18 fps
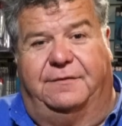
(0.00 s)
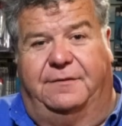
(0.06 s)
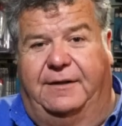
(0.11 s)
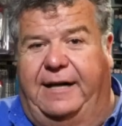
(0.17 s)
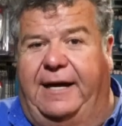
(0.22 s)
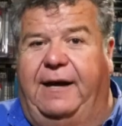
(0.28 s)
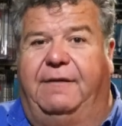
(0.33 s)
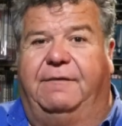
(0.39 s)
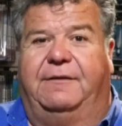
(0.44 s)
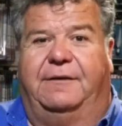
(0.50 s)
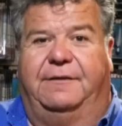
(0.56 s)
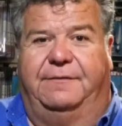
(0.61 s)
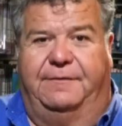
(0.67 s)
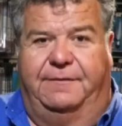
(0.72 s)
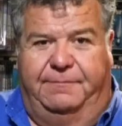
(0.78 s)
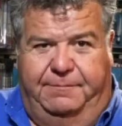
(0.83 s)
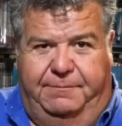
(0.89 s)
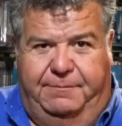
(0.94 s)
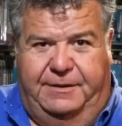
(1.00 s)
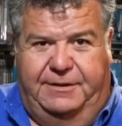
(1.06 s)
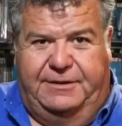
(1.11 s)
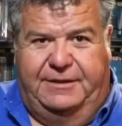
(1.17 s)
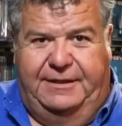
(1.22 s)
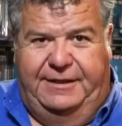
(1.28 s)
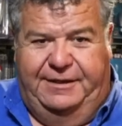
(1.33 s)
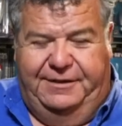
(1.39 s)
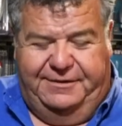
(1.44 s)
forever,
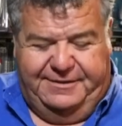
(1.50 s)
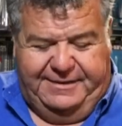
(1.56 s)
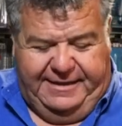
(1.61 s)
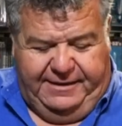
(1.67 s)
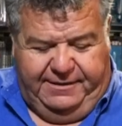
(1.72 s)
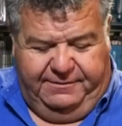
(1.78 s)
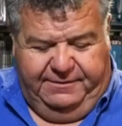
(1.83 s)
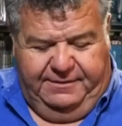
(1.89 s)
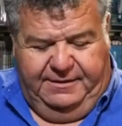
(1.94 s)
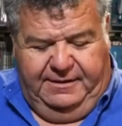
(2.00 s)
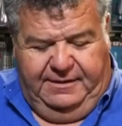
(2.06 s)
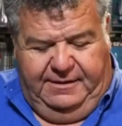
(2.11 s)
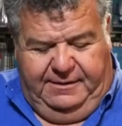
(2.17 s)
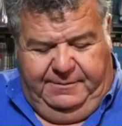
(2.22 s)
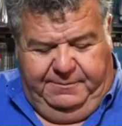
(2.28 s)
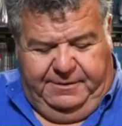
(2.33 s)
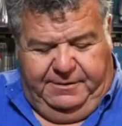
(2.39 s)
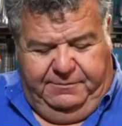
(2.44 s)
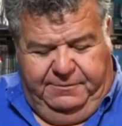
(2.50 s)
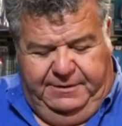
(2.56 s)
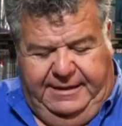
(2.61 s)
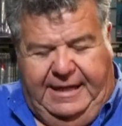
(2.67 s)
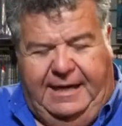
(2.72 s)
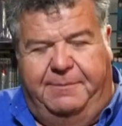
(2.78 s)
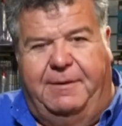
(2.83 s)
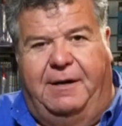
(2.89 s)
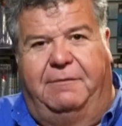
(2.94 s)
bunch of years now, but we
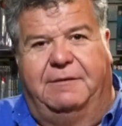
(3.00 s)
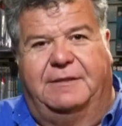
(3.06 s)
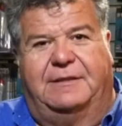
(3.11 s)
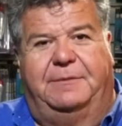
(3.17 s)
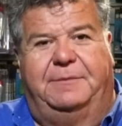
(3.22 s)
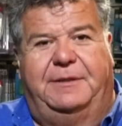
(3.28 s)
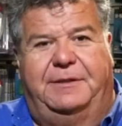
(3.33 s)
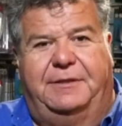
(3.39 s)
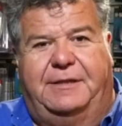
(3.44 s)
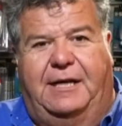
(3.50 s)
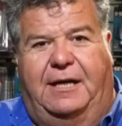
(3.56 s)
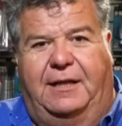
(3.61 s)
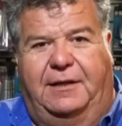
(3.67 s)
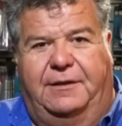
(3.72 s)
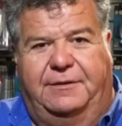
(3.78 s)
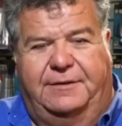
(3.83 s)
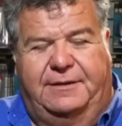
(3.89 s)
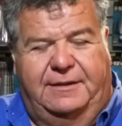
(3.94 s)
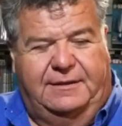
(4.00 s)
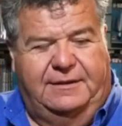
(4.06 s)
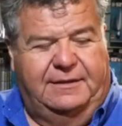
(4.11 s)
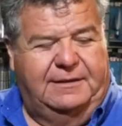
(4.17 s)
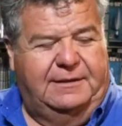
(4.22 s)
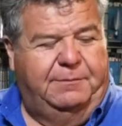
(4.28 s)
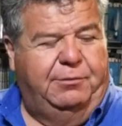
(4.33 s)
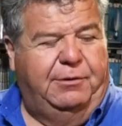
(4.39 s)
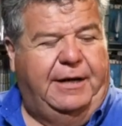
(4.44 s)
came out with some new colors. This
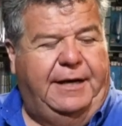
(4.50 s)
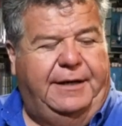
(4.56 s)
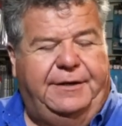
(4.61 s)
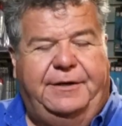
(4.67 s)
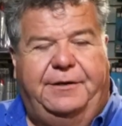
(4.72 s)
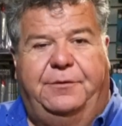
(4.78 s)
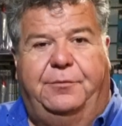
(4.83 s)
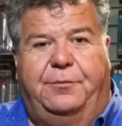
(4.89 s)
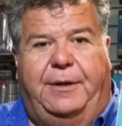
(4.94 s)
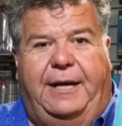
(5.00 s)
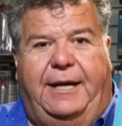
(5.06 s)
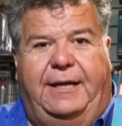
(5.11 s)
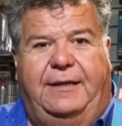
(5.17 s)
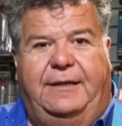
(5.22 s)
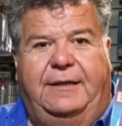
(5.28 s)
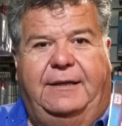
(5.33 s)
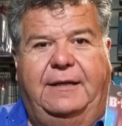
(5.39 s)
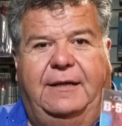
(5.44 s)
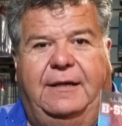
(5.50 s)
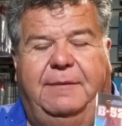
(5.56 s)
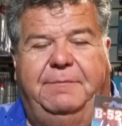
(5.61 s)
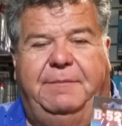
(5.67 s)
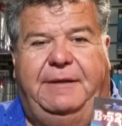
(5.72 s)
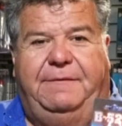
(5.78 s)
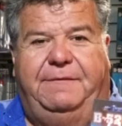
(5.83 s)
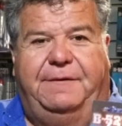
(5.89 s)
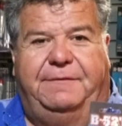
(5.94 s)
is a brand new red
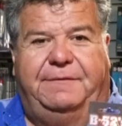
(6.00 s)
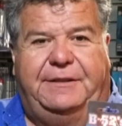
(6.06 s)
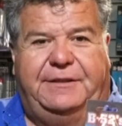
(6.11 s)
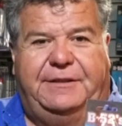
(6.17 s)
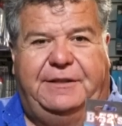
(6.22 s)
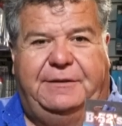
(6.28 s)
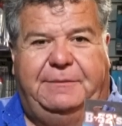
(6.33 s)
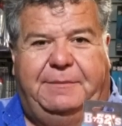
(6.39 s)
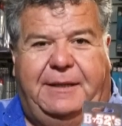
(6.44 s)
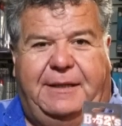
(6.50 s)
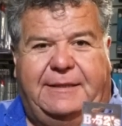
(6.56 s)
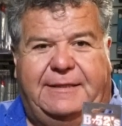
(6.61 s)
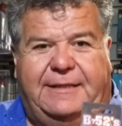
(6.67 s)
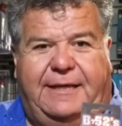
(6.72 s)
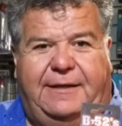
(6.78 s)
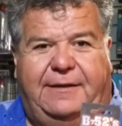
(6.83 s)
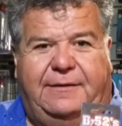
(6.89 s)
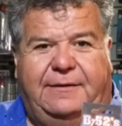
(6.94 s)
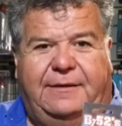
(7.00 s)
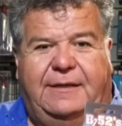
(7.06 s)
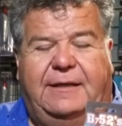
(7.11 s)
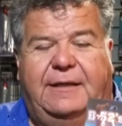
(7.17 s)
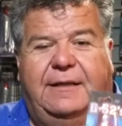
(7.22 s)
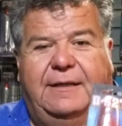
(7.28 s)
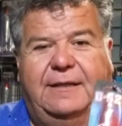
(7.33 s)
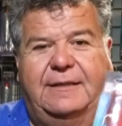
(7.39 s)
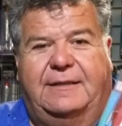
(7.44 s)
B52 Bucktail.
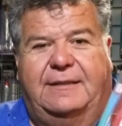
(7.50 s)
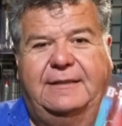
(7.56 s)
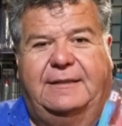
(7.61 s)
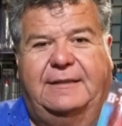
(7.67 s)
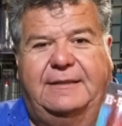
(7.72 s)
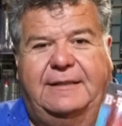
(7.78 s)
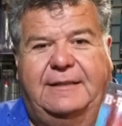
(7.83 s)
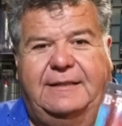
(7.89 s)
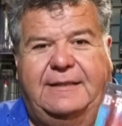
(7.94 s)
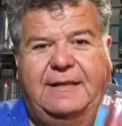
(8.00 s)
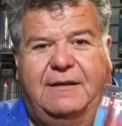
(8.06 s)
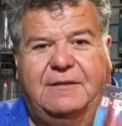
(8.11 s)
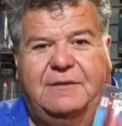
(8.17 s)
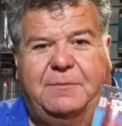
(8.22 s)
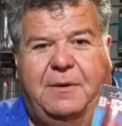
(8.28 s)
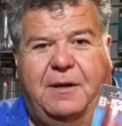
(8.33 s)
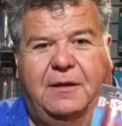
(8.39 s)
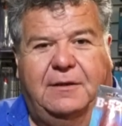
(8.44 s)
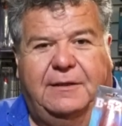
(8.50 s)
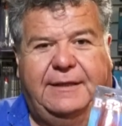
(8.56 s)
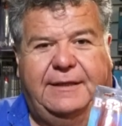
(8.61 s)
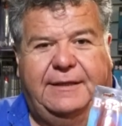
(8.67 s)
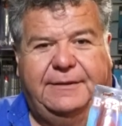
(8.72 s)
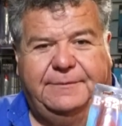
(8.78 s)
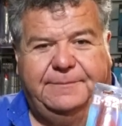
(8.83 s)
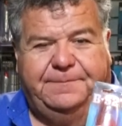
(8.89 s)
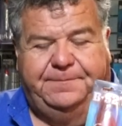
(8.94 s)
This is a 6 ounce model
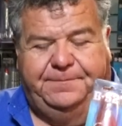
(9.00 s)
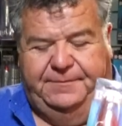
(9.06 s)
here.